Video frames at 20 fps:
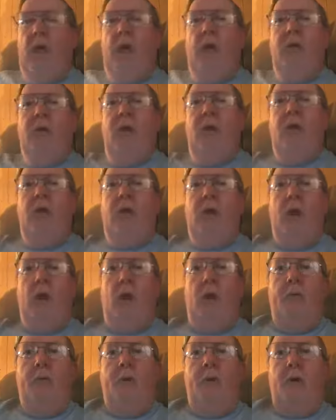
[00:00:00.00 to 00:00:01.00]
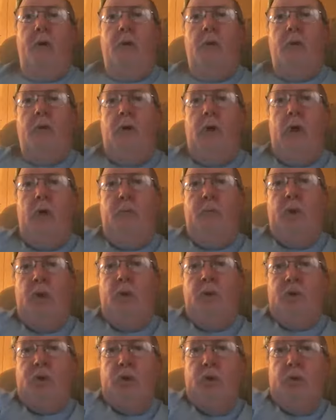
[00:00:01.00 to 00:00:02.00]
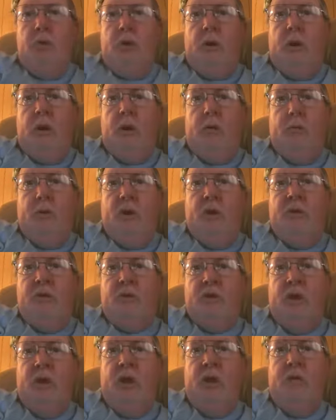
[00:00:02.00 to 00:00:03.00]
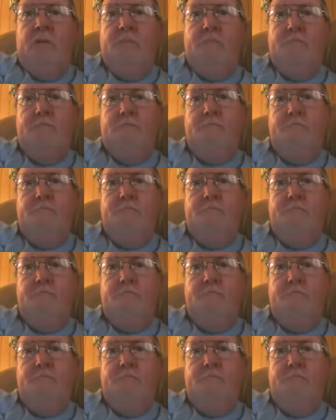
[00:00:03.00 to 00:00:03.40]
I need to get out of here. God bless you. Have a blessed day.